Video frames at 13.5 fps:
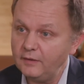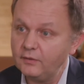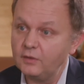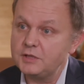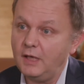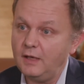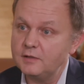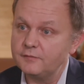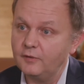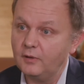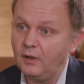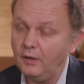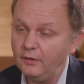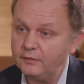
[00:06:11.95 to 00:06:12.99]
it's a challenge
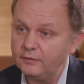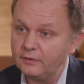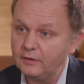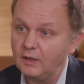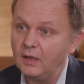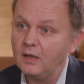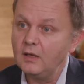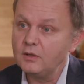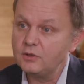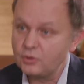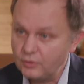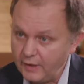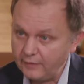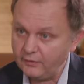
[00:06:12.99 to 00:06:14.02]
for us
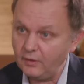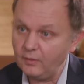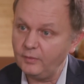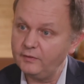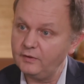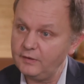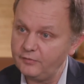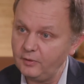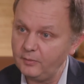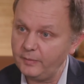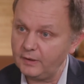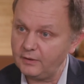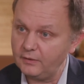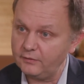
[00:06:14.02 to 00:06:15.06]
together with the different
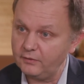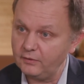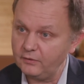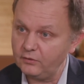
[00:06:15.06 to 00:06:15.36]
partners.